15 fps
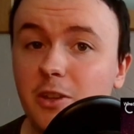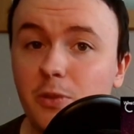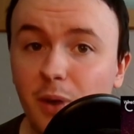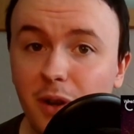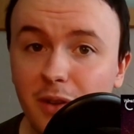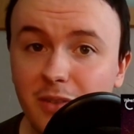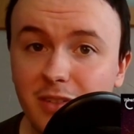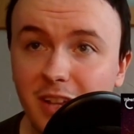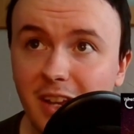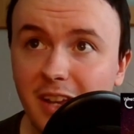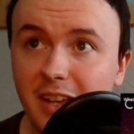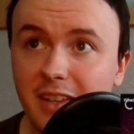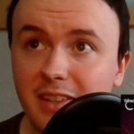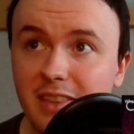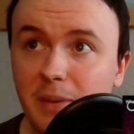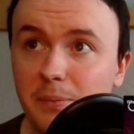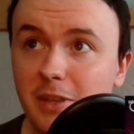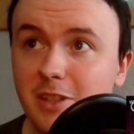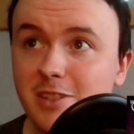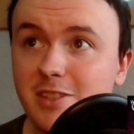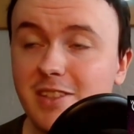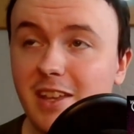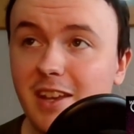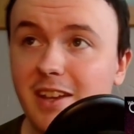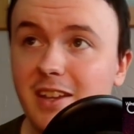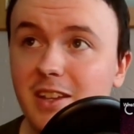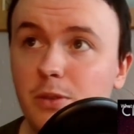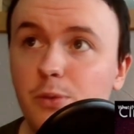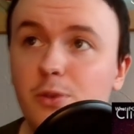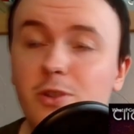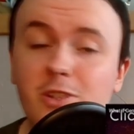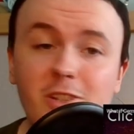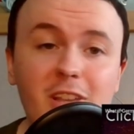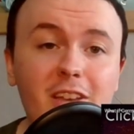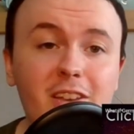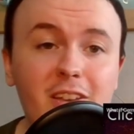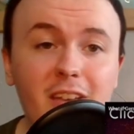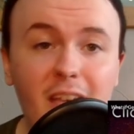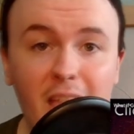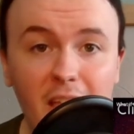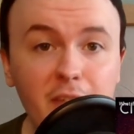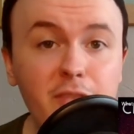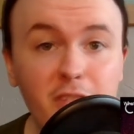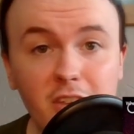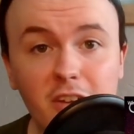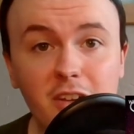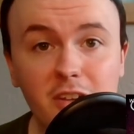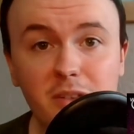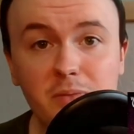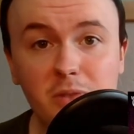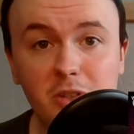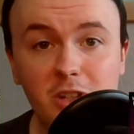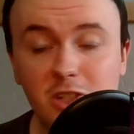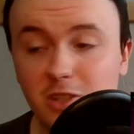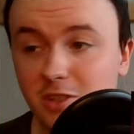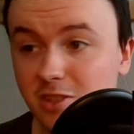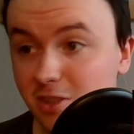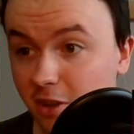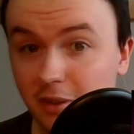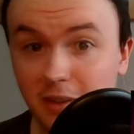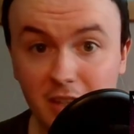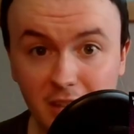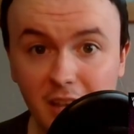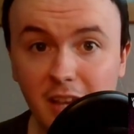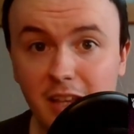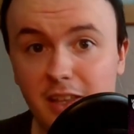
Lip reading: craft, that means that in order to get heavier munitions, like,